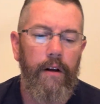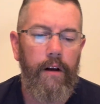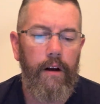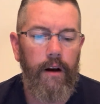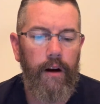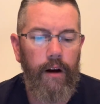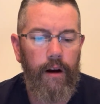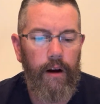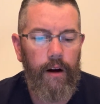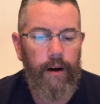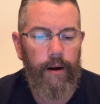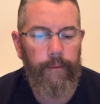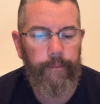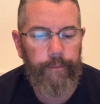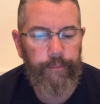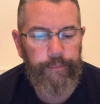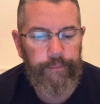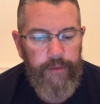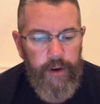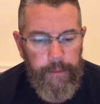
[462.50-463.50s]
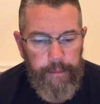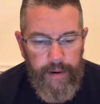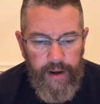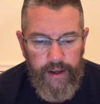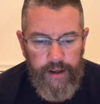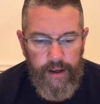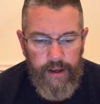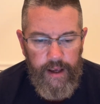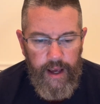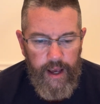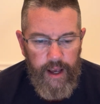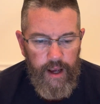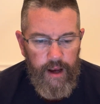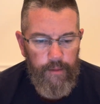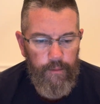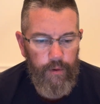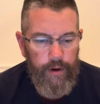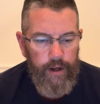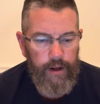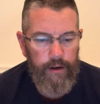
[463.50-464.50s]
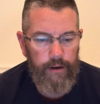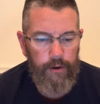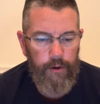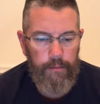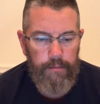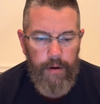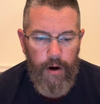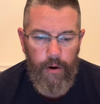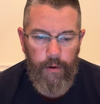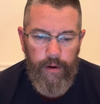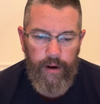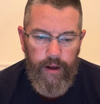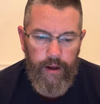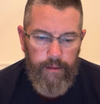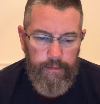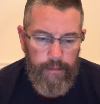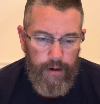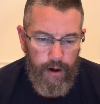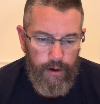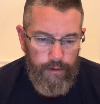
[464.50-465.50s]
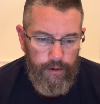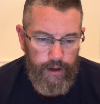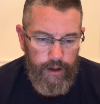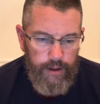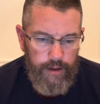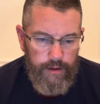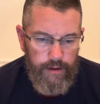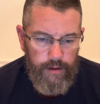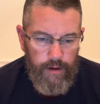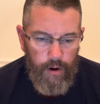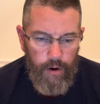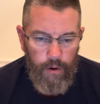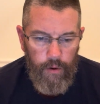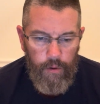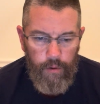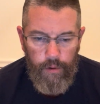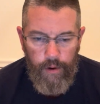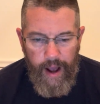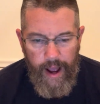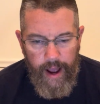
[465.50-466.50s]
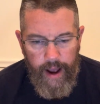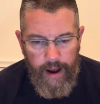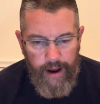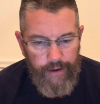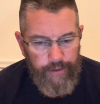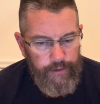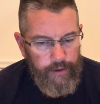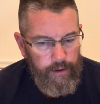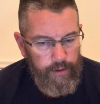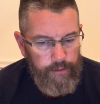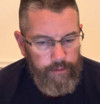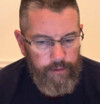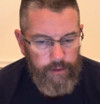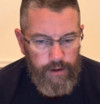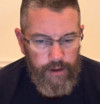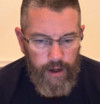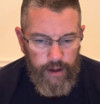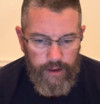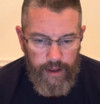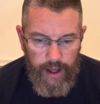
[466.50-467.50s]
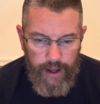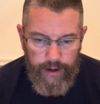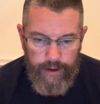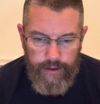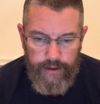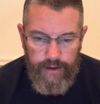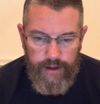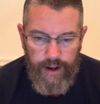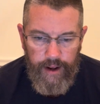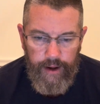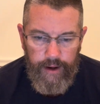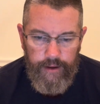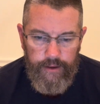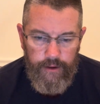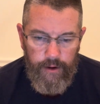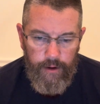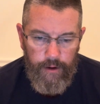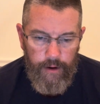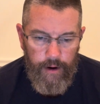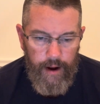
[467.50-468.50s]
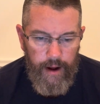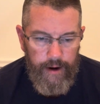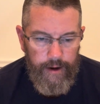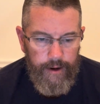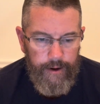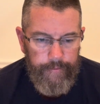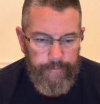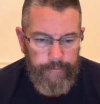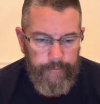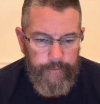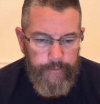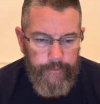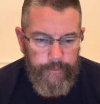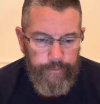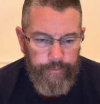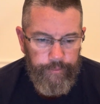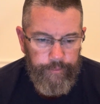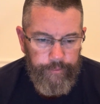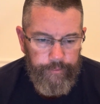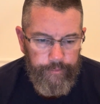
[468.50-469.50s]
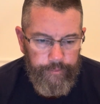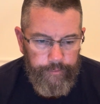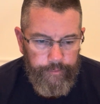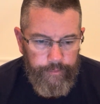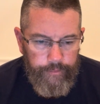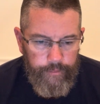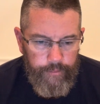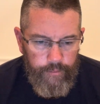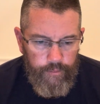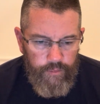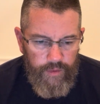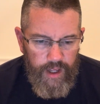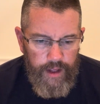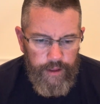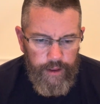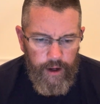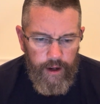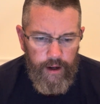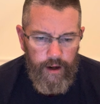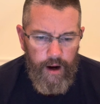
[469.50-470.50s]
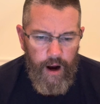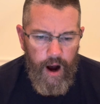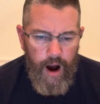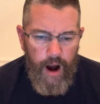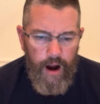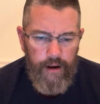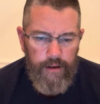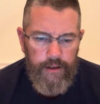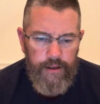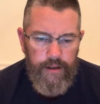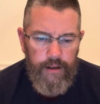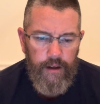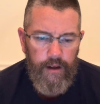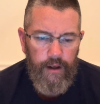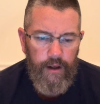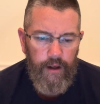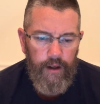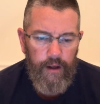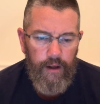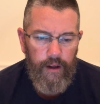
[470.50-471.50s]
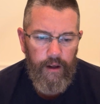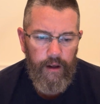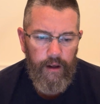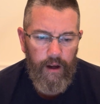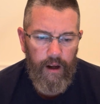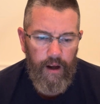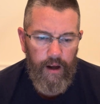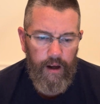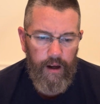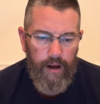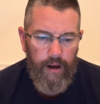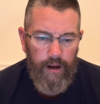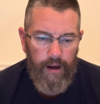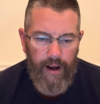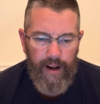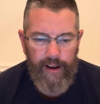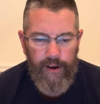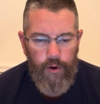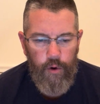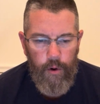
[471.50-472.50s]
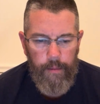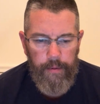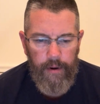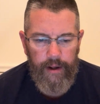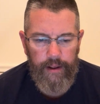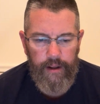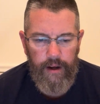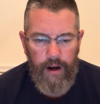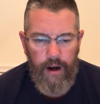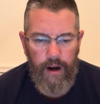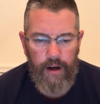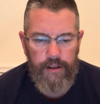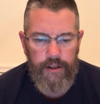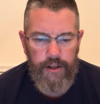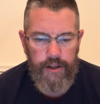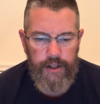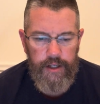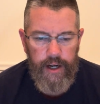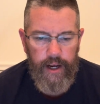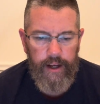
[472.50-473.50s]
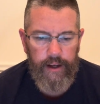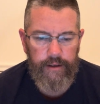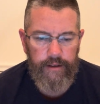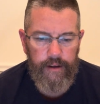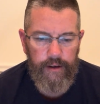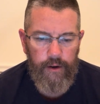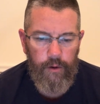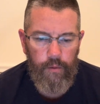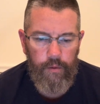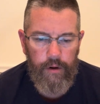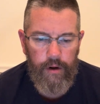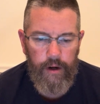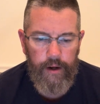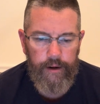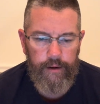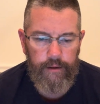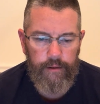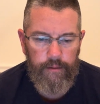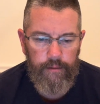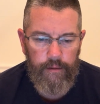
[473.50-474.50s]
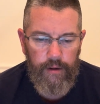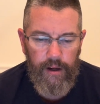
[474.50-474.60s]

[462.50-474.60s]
Your picnic ham, we can do bone in, boneless, whole, halved, cut that into steaks or grind it. The hocks, I incorporate the hocks and shanks into one.